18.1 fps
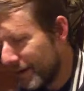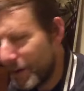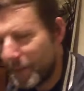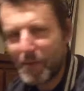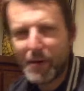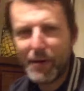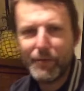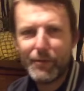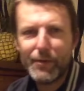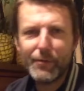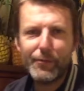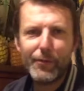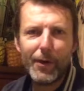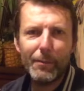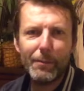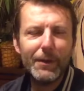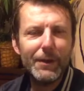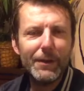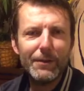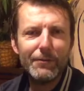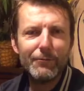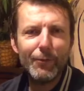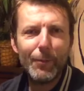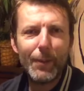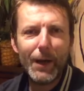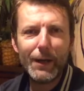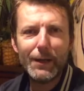wherever you're from,
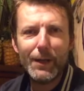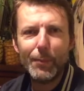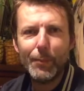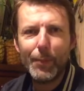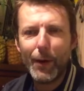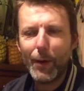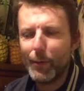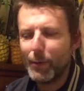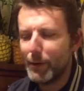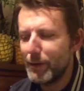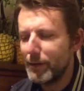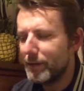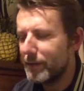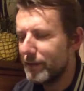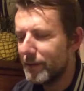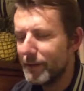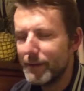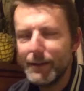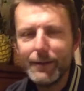Romania, Poland,